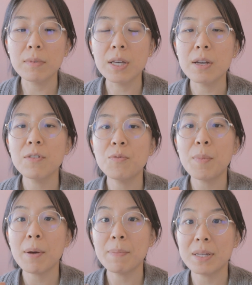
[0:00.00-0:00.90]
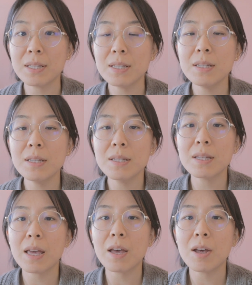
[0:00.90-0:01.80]
give my business
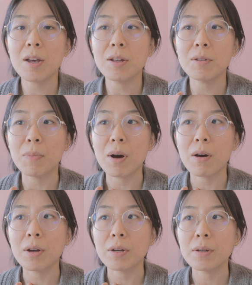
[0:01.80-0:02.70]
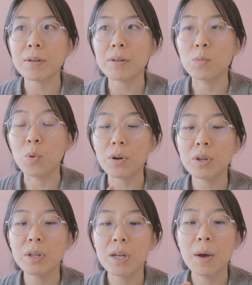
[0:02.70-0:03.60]
and my
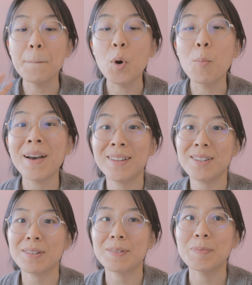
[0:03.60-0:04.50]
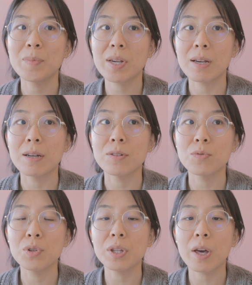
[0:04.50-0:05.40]
work momentum and
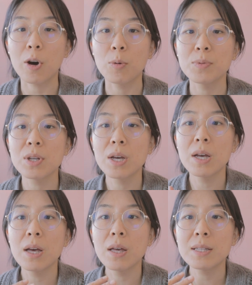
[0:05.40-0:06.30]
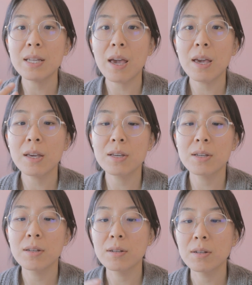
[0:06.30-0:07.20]
really helped
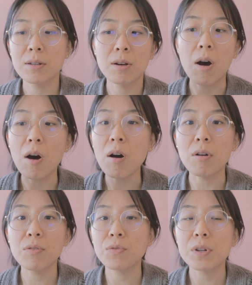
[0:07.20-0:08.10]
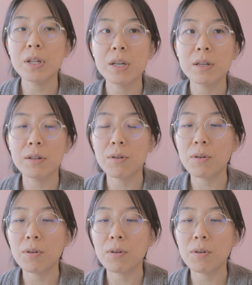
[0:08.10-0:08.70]
take off. Really, you